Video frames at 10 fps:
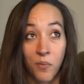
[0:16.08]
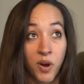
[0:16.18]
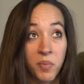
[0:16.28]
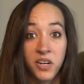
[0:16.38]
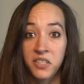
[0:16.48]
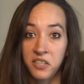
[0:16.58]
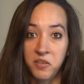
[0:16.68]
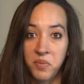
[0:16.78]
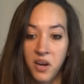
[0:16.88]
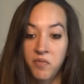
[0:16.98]
reminiscent
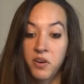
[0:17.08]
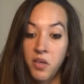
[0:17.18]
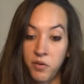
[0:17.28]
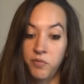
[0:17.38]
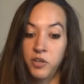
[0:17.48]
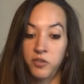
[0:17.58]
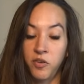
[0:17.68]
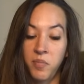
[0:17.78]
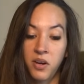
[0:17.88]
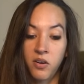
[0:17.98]
to me of another French
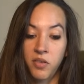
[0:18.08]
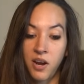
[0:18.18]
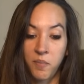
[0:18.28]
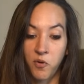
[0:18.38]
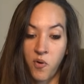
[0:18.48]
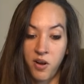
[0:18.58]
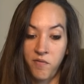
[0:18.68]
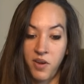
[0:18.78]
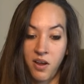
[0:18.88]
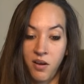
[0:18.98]
filmmaker that I'm quite a
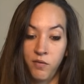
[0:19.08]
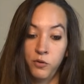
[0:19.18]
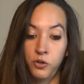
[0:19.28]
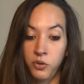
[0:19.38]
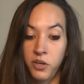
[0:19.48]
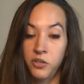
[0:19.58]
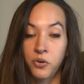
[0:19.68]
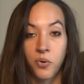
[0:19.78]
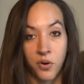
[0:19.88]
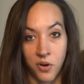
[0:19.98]
fan of, Julia
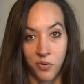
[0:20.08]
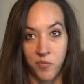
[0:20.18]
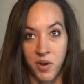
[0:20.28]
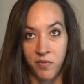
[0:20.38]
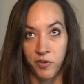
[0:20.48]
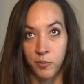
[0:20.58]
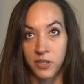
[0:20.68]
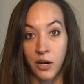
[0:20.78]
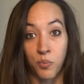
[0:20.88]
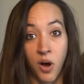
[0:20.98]
Ducournau, who made
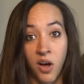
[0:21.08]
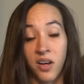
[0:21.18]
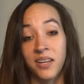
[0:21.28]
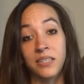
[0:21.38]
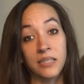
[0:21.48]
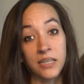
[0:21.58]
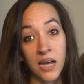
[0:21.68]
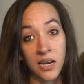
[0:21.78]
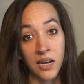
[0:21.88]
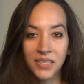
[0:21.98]
films like Raw and
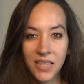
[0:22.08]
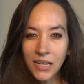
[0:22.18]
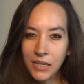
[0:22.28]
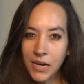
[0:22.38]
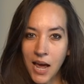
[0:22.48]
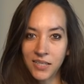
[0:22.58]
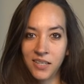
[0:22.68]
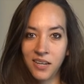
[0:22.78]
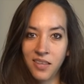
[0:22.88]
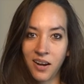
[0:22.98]
Titane. It's that
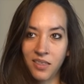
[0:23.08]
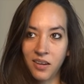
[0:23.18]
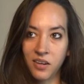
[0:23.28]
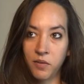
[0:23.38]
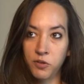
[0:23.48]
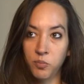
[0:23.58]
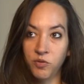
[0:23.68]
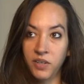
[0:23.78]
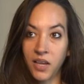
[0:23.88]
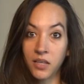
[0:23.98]
tenacity that I think gives a
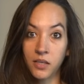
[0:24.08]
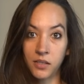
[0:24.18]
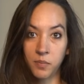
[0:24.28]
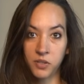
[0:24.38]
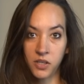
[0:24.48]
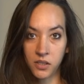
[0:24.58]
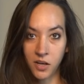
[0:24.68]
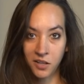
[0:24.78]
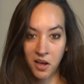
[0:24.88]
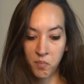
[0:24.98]
movie like The Substance
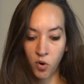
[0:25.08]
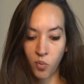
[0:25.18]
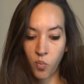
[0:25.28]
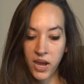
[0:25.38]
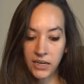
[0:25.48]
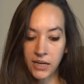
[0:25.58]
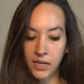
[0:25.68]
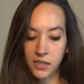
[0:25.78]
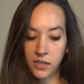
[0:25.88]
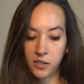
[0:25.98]
a lot more weight
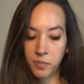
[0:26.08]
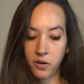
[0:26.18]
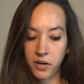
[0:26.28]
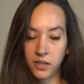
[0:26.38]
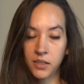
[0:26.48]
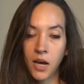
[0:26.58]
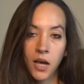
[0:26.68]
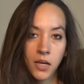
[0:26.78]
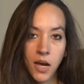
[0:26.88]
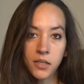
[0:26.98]
as an experience.
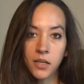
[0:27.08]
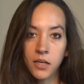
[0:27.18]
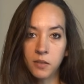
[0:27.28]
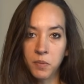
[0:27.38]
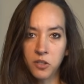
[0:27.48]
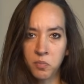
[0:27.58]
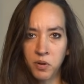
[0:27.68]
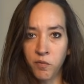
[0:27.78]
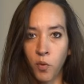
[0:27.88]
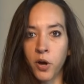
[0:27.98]
Yes, it is meant to
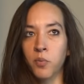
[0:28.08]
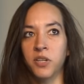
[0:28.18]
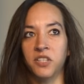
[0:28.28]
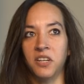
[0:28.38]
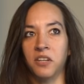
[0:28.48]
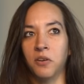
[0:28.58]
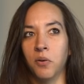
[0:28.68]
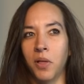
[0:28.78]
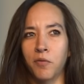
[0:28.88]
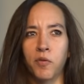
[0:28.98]
be voyeuristic, you
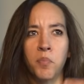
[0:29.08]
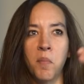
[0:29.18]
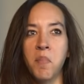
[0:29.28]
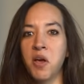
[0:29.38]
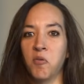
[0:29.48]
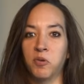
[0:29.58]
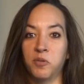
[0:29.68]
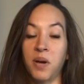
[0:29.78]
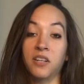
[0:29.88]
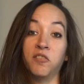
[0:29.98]
know, like from the male
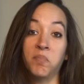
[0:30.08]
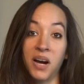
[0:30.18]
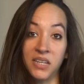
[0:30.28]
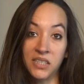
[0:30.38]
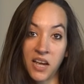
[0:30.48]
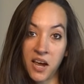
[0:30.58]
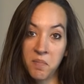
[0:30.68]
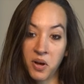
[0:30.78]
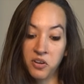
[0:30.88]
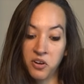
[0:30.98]
perspective by design,
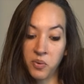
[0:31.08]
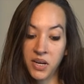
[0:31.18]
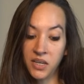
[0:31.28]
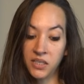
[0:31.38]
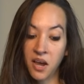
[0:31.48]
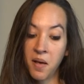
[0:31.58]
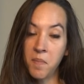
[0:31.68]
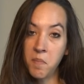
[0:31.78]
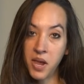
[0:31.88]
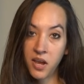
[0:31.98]
but you know, it is
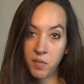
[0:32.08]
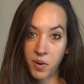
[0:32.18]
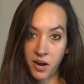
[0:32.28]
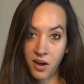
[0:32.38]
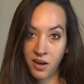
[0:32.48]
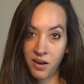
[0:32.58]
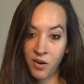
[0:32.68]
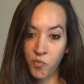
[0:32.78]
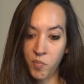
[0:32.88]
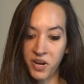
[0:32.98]
made by
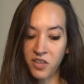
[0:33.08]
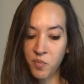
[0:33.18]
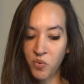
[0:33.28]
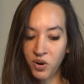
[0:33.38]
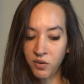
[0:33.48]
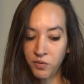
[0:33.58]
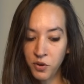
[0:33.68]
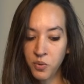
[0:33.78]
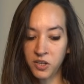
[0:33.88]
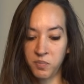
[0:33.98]
a woman and the point of
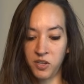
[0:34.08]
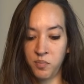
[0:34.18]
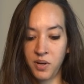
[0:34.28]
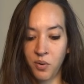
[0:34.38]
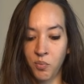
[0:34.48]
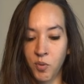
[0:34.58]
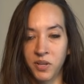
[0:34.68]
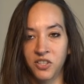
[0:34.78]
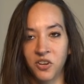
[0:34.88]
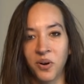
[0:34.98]
view is meant to be a
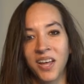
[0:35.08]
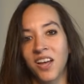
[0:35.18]
woman. So